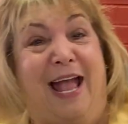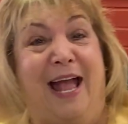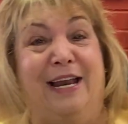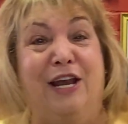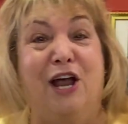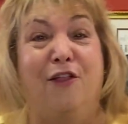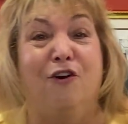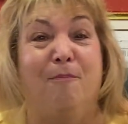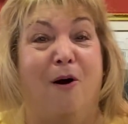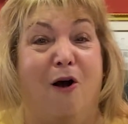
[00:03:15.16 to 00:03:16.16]
in
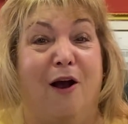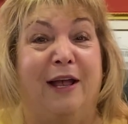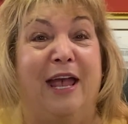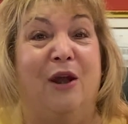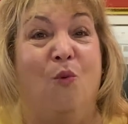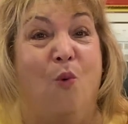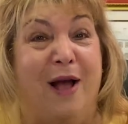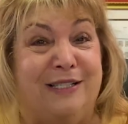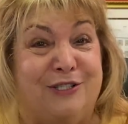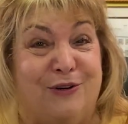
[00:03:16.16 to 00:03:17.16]
another park in
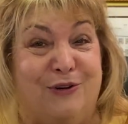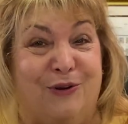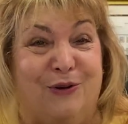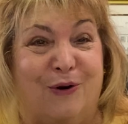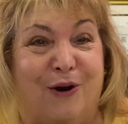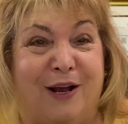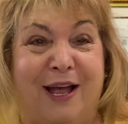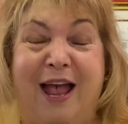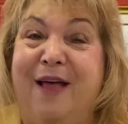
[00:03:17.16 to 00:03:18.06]
western New York,